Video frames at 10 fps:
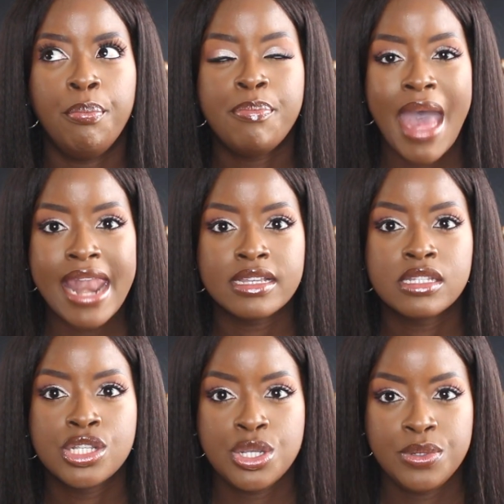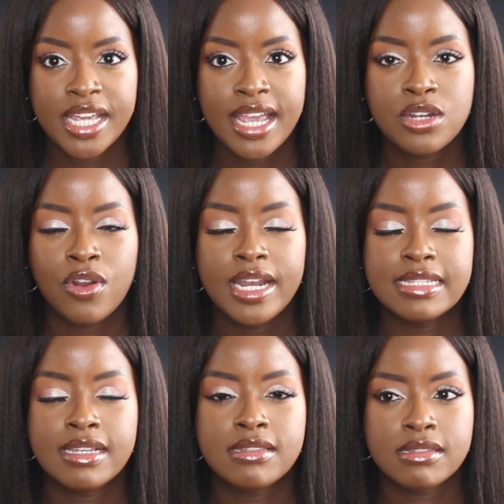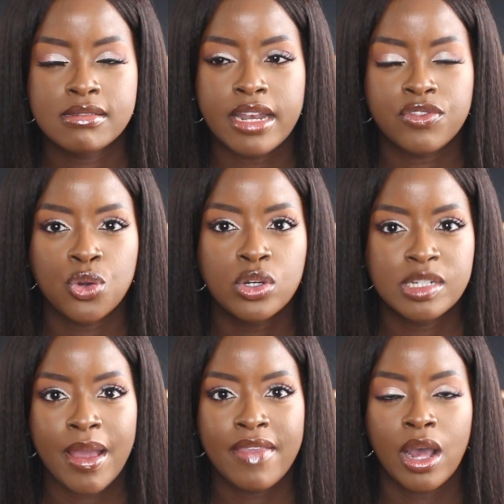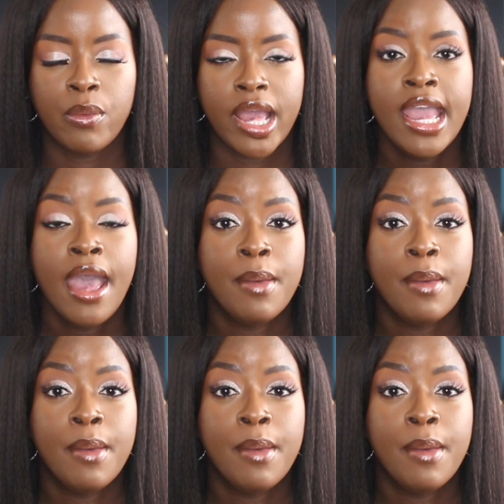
better suited, or at least it's kind of talked about in that way,